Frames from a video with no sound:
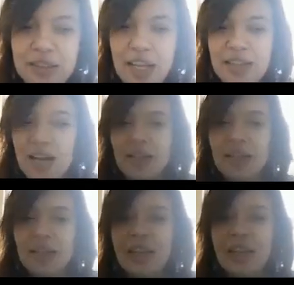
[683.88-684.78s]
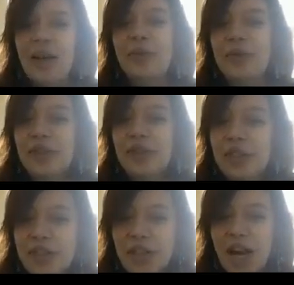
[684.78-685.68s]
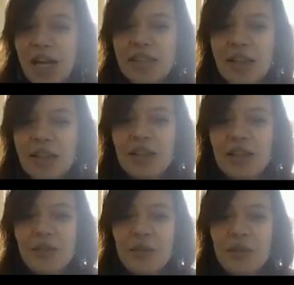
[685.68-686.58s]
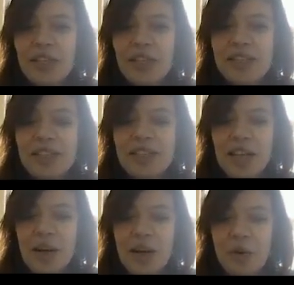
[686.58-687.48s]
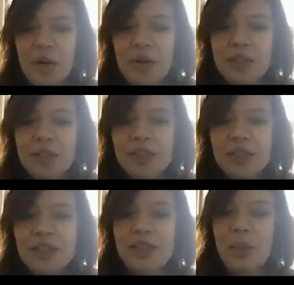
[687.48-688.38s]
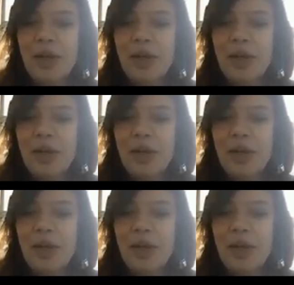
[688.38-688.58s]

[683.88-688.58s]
data now through search ads, so you can see how wrong some